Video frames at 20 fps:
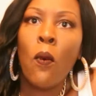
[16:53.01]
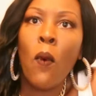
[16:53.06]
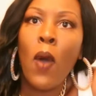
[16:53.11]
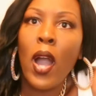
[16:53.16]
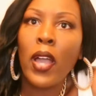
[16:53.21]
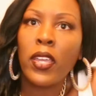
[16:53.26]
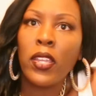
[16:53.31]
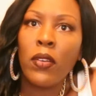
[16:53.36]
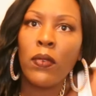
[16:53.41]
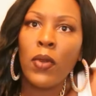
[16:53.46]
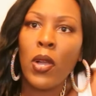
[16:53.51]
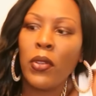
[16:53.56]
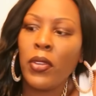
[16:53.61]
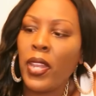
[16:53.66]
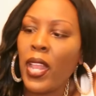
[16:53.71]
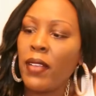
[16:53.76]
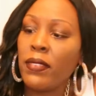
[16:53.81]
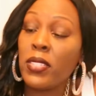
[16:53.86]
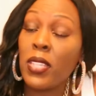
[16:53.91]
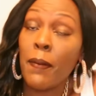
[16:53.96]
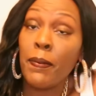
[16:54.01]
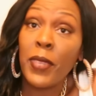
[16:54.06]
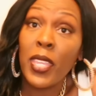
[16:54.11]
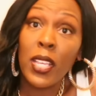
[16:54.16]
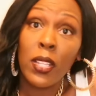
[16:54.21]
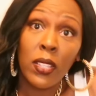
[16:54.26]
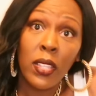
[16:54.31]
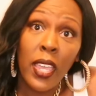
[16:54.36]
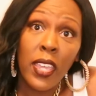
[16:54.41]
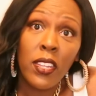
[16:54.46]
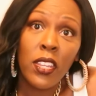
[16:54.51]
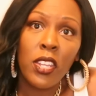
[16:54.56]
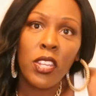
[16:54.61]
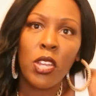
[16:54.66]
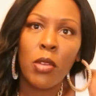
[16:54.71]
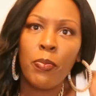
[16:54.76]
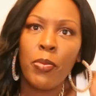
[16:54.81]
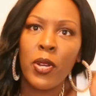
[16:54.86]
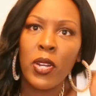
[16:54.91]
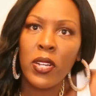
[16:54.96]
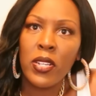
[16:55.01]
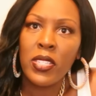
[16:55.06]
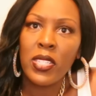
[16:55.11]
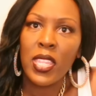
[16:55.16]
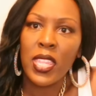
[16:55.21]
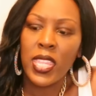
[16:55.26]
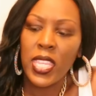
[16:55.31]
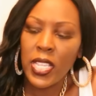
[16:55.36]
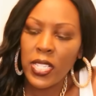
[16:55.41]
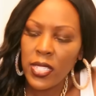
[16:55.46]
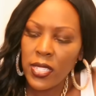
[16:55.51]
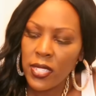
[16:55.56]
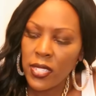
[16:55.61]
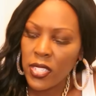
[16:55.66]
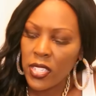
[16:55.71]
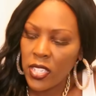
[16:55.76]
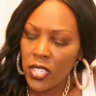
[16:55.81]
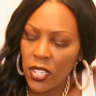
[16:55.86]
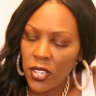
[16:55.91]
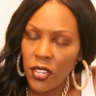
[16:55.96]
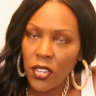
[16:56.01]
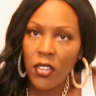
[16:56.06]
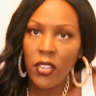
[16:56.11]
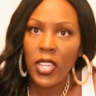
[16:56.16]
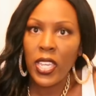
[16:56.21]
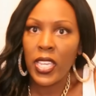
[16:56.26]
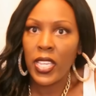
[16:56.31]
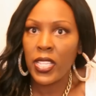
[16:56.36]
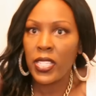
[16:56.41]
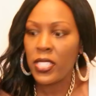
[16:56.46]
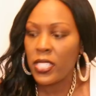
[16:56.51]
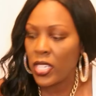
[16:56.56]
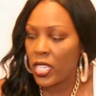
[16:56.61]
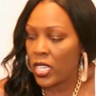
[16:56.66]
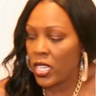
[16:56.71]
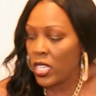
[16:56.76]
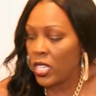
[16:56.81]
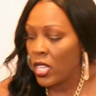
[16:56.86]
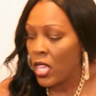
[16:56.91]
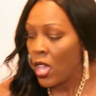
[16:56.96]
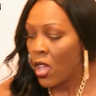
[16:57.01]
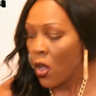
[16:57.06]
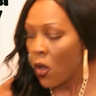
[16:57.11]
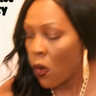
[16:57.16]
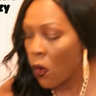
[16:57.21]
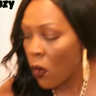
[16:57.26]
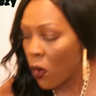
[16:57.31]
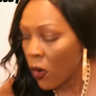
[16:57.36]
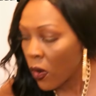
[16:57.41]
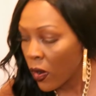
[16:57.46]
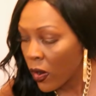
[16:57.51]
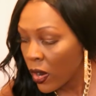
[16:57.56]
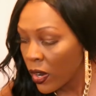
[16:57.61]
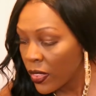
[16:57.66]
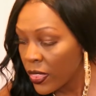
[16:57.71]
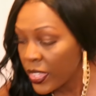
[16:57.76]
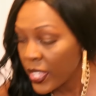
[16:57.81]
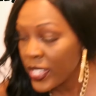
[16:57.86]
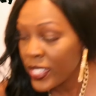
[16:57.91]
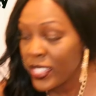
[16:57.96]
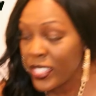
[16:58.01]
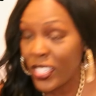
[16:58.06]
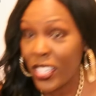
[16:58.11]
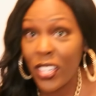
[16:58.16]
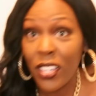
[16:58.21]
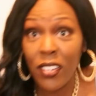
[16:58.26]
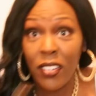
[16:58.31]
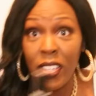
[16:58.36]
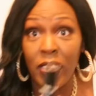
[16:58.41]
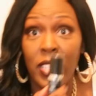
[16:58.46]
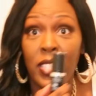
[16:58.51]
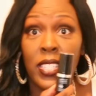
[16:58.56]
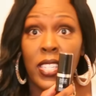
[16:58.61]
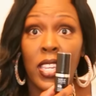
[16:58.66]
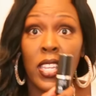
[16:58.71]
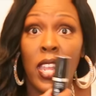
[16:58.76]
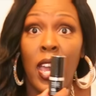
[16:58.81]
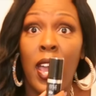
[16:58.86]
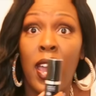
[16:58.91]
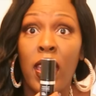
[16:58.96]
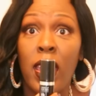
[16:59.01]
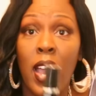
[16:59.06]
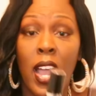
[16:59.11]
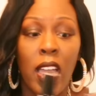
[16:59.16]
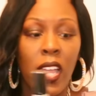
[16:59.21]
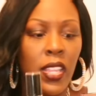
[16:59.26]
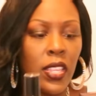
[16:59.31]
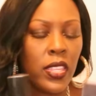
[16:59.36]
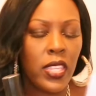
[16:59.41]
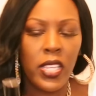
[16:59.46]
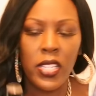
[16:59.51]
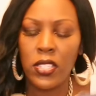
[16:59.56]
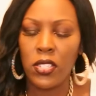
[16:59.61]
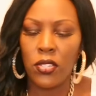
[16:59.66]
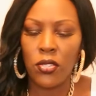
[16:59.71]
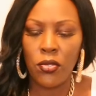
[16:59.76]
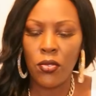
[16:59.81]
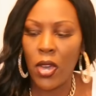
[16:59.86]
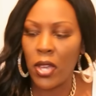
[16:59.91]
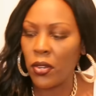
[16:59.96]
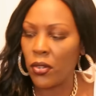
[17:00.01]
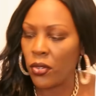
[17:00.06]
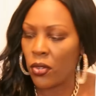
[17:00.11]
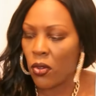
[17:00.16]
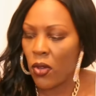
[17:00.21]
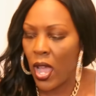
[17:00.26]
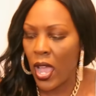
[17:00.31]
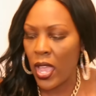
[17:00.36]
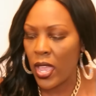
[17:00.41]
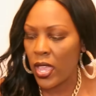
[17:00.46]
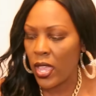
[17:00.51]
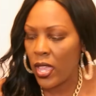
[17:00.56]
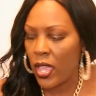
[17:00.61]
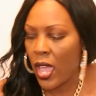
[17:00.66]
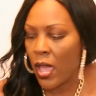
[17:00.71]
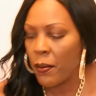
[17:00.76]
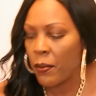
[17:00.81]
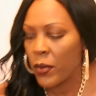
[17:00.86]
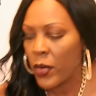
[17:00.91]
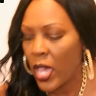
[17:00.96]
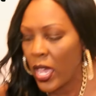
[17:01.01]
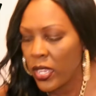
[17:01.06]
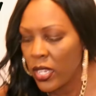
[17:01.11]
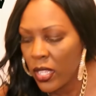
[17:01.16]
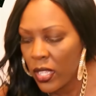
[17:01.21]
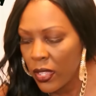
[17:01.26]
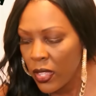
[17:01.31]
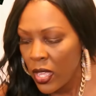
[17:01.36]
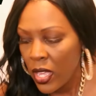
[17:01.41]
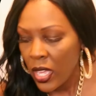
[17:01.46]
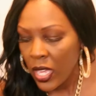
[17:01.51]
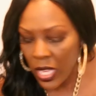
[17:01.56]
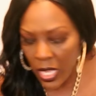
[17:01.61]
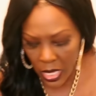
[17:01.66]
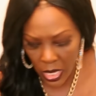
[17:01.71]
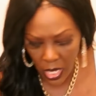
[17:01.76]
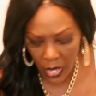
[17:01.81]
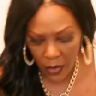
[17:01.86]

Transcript: walking around and have something light in your purse, this here is it, or this here is it. I, I these two, I don't know. I, I'm kind of in